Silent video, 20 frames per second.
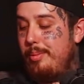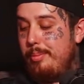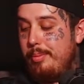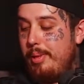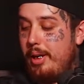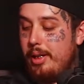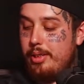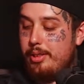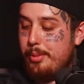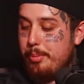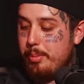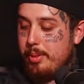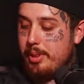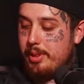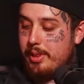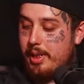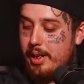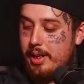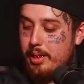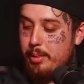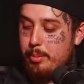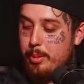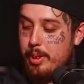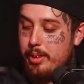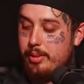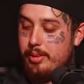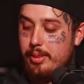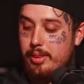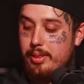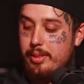I'm like super excited
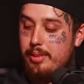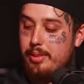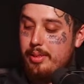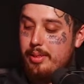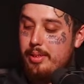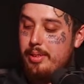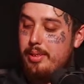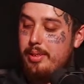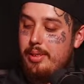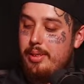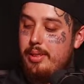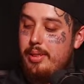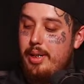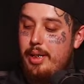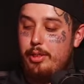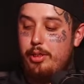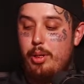about. So love to hear.